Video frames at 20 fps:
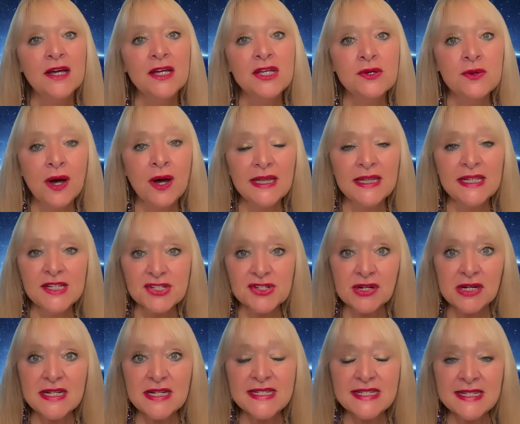You are
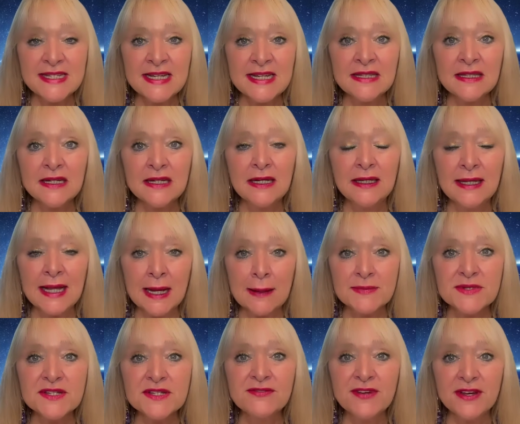literally seeing the
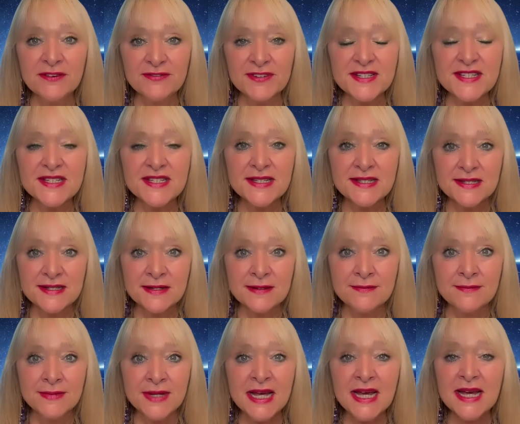collapse of every
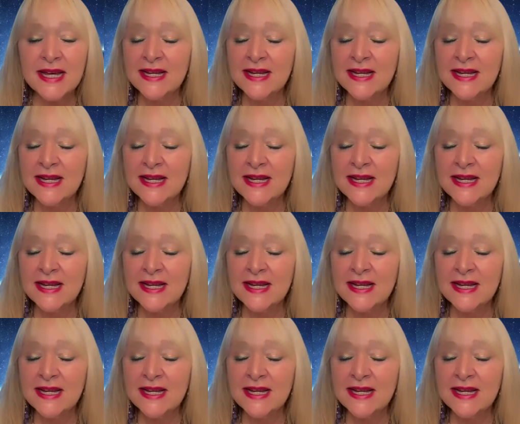system.